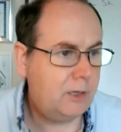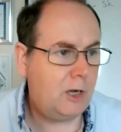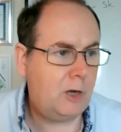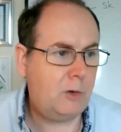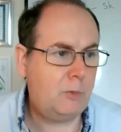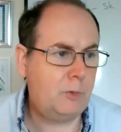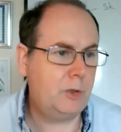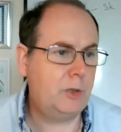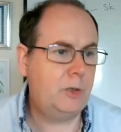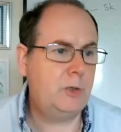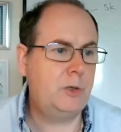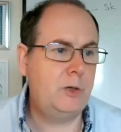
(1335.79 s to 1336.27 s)
I
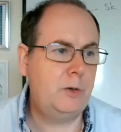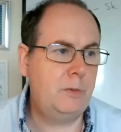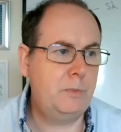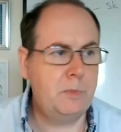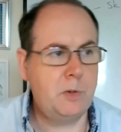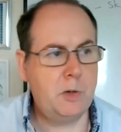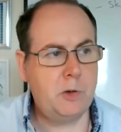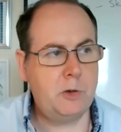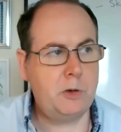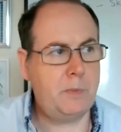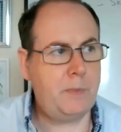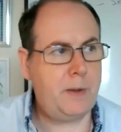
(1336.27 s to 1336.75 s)
want to do
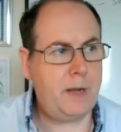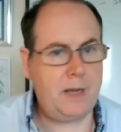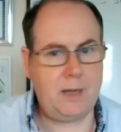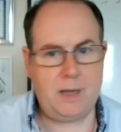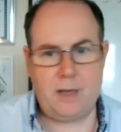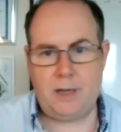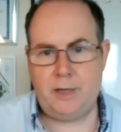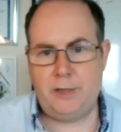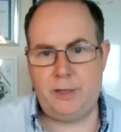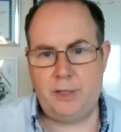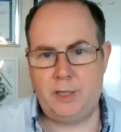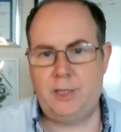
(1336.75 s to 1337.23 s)
more about
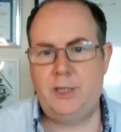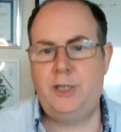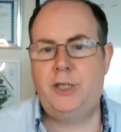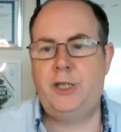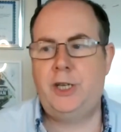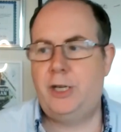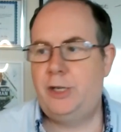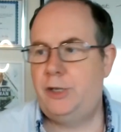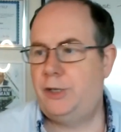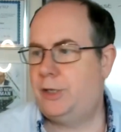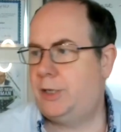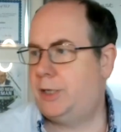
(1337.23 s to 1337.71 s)
how you can
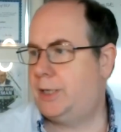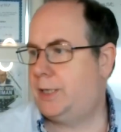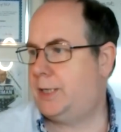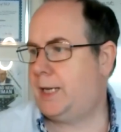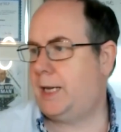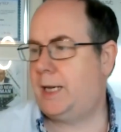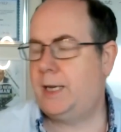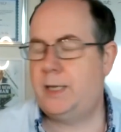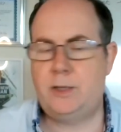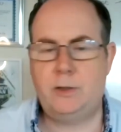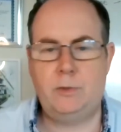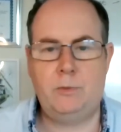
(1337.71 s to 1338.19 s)
change your
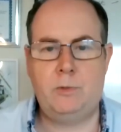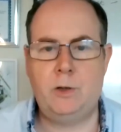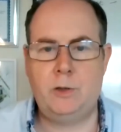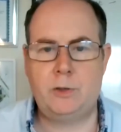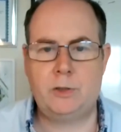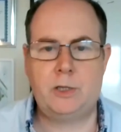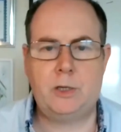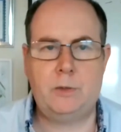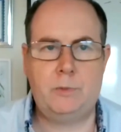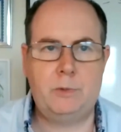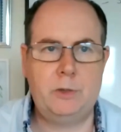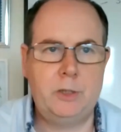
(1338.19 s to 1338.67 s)
state at
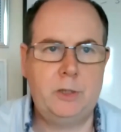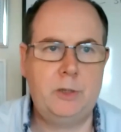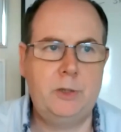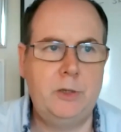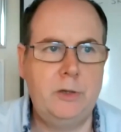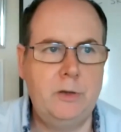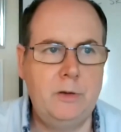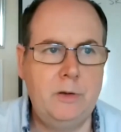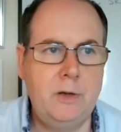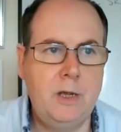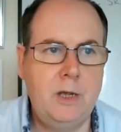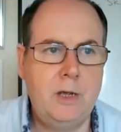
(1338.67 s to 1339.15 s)
once. I want to
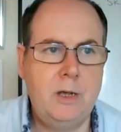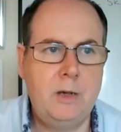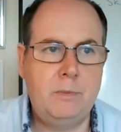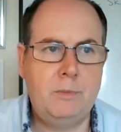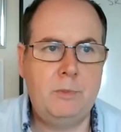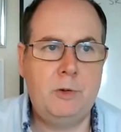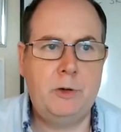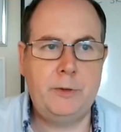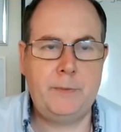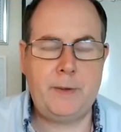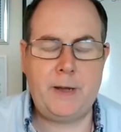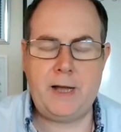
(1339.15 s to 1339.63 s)
do
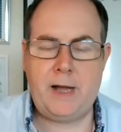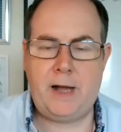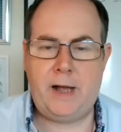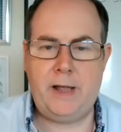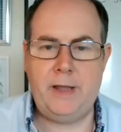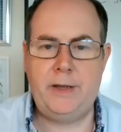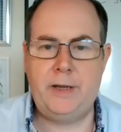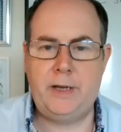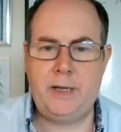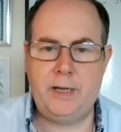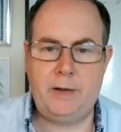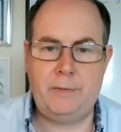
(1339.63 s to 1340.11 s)
more about how
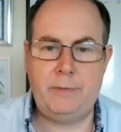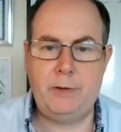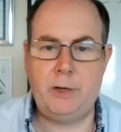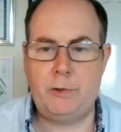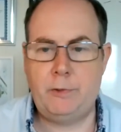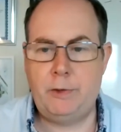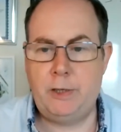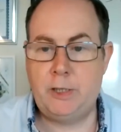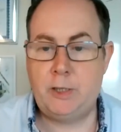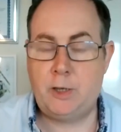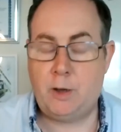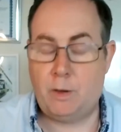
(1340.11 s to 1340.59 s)
you can have
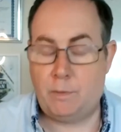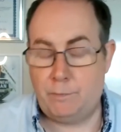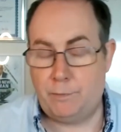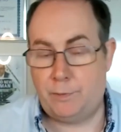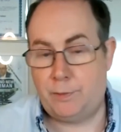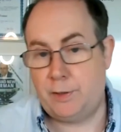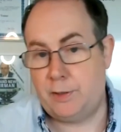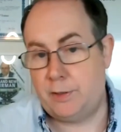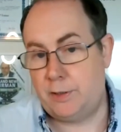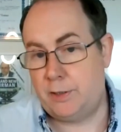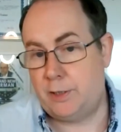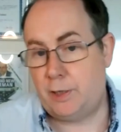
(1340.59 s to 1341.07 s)
increased
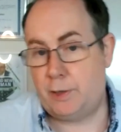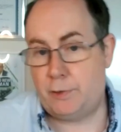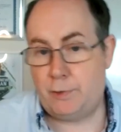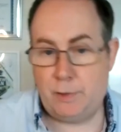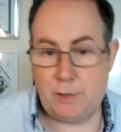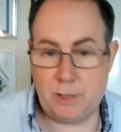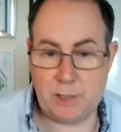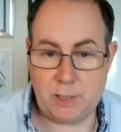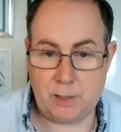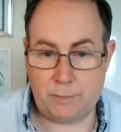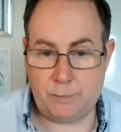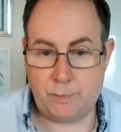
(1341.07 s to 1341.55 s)
confidence,
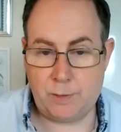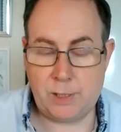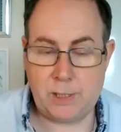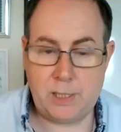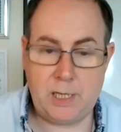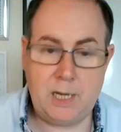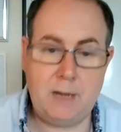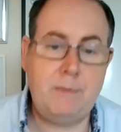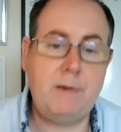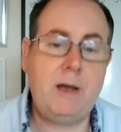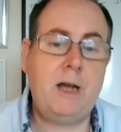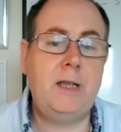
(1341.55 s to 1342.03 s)
increased
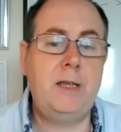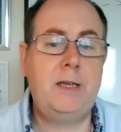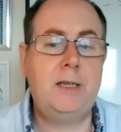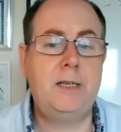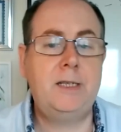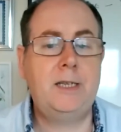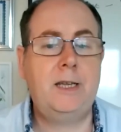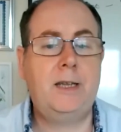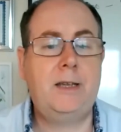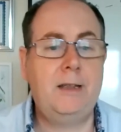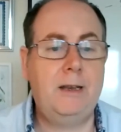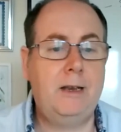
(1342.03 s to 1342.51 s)
self-esteem, how you
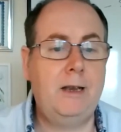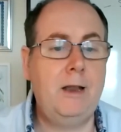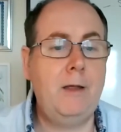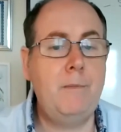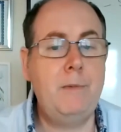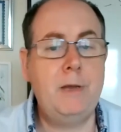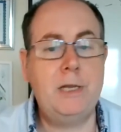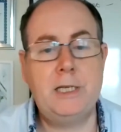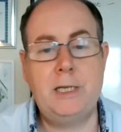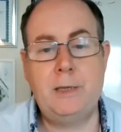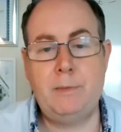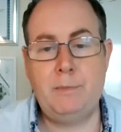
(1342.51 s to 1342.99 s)
can take a
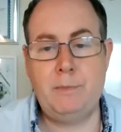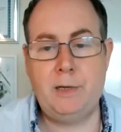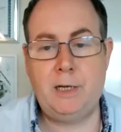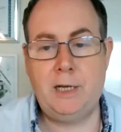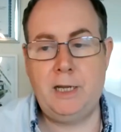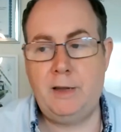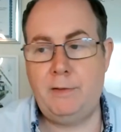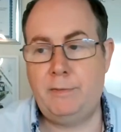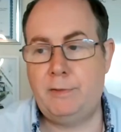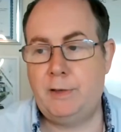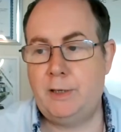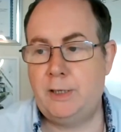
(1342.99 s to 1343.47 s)
limiting
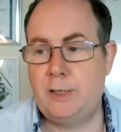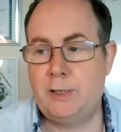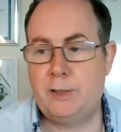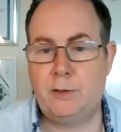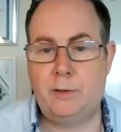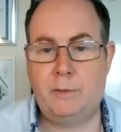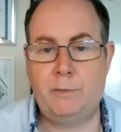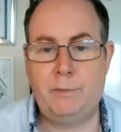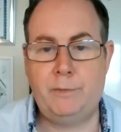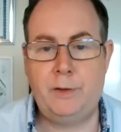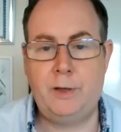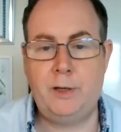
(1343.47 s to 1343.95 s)
belief that it's
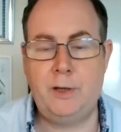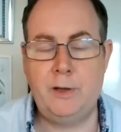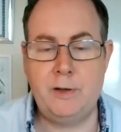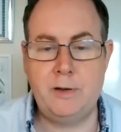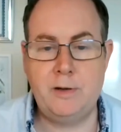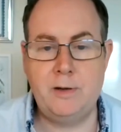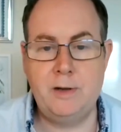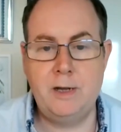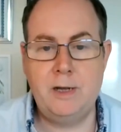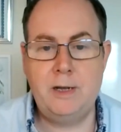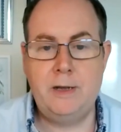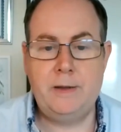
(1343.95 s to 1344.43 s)
not for
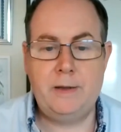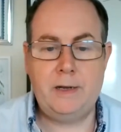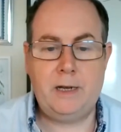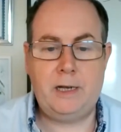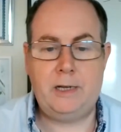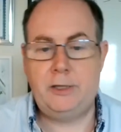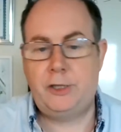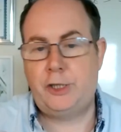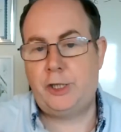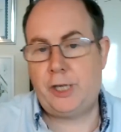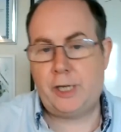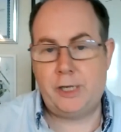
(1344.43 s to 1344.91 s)
you
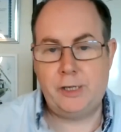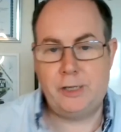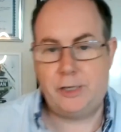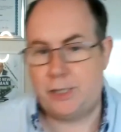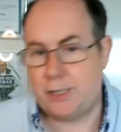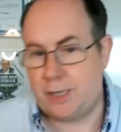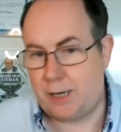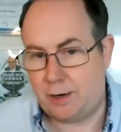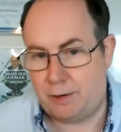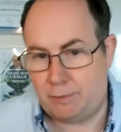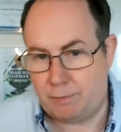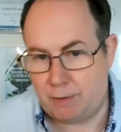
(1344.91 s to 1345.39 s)
and change
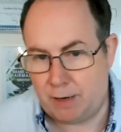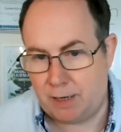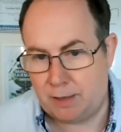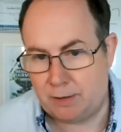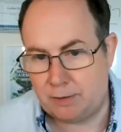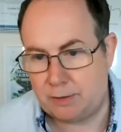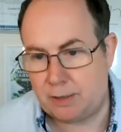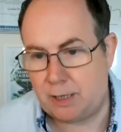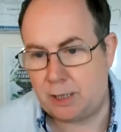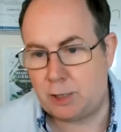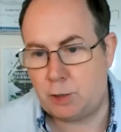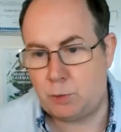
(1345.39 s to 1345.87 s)
that
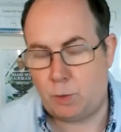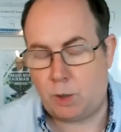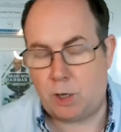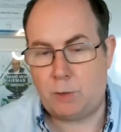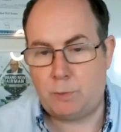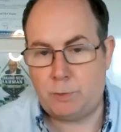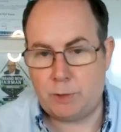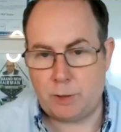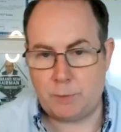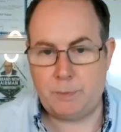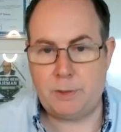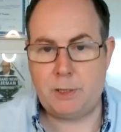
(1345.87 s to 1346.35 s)
around. That's what I
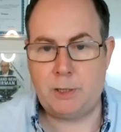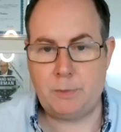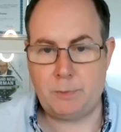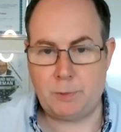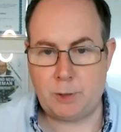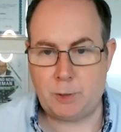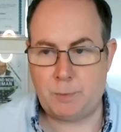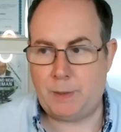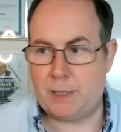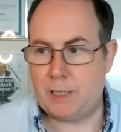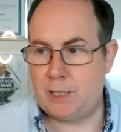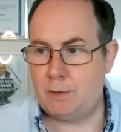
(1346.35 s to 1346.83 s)
want to be
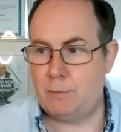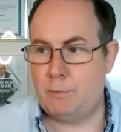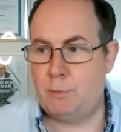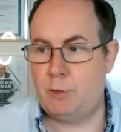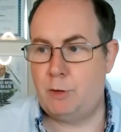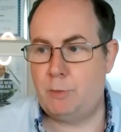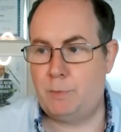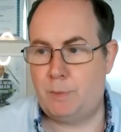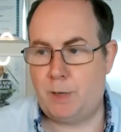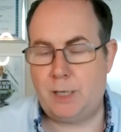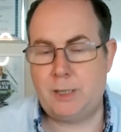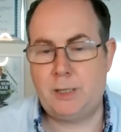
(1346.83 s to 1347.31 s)
spending
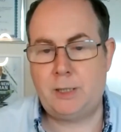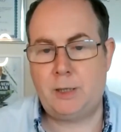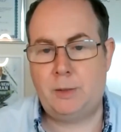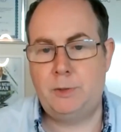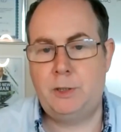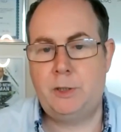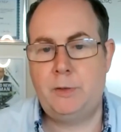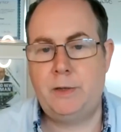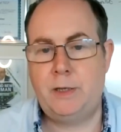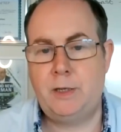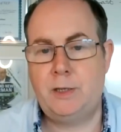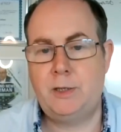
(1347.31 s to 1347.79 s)
more of my
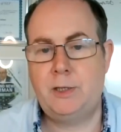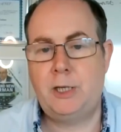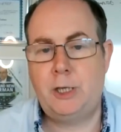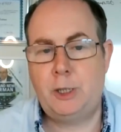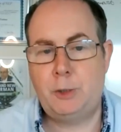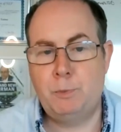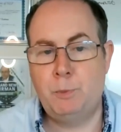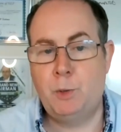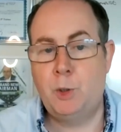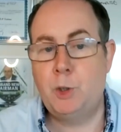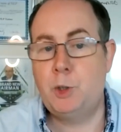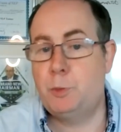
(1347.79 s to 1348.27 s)
time doing, because
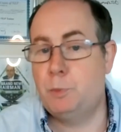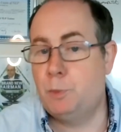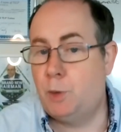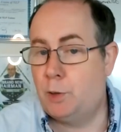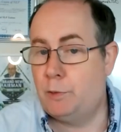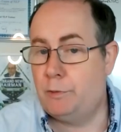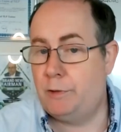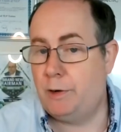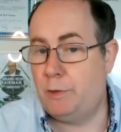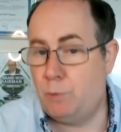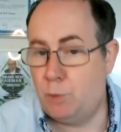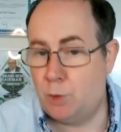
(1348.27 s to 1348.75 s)
it's much
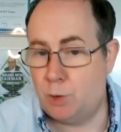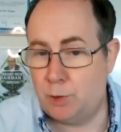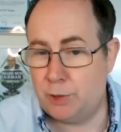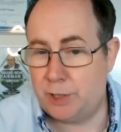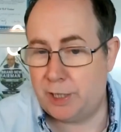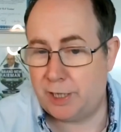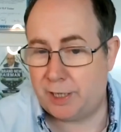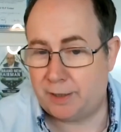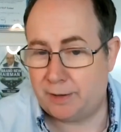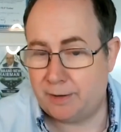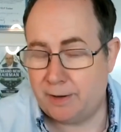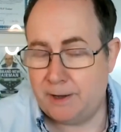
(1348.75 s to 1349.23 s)
more
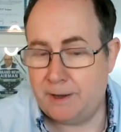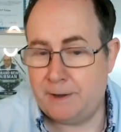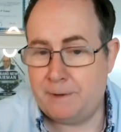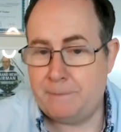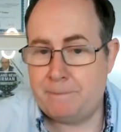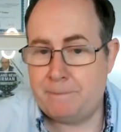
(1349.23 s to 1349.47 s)
rewarding.